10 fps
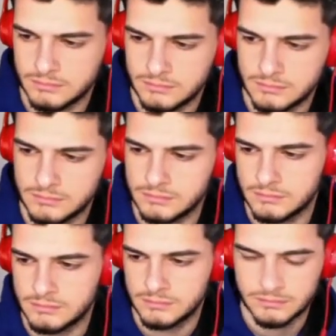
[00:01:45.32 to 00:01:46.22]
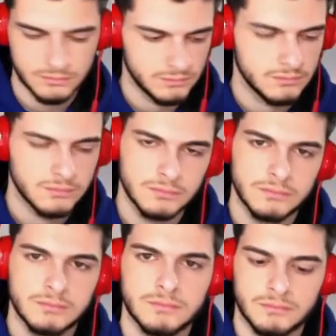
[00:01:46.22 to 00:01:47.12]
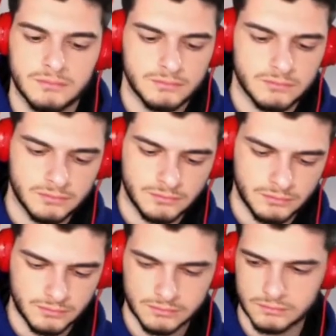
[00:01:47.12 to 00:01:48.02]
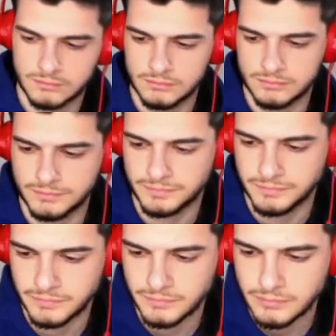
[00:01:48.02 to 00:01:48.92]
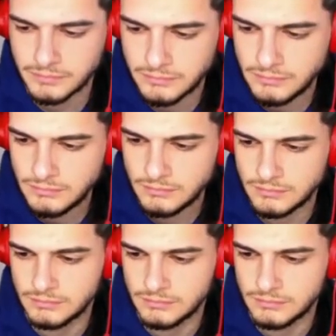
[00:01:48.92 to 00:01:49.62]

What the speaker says: This person isn't speaking.